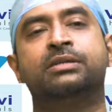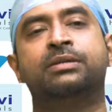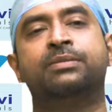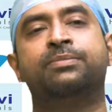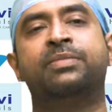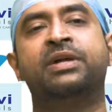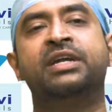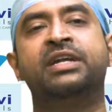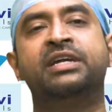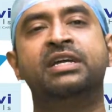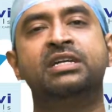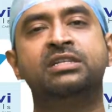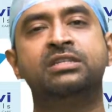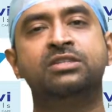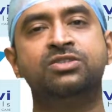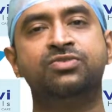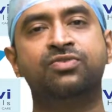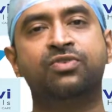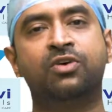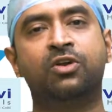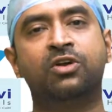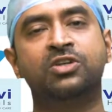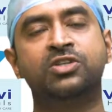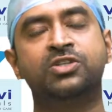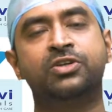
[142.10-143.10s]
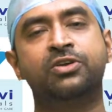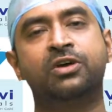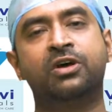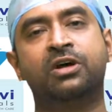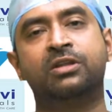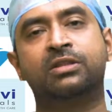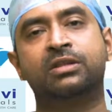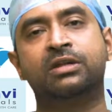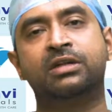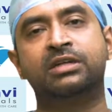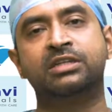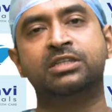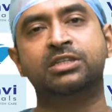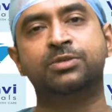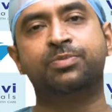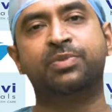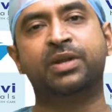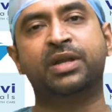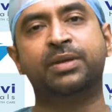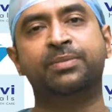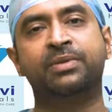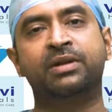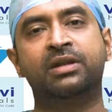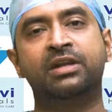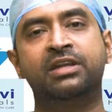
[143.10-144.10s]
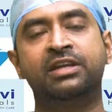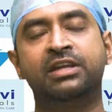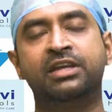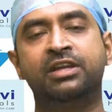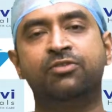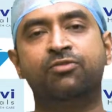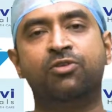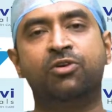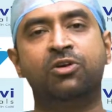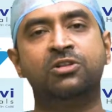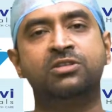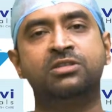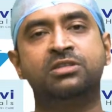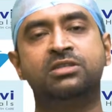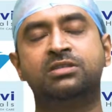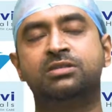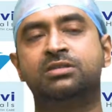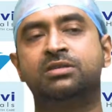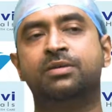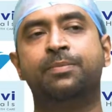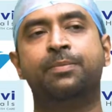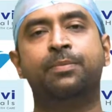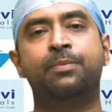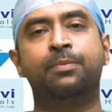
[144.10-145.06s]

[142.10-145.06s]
medications for osteoarthritis primarily involves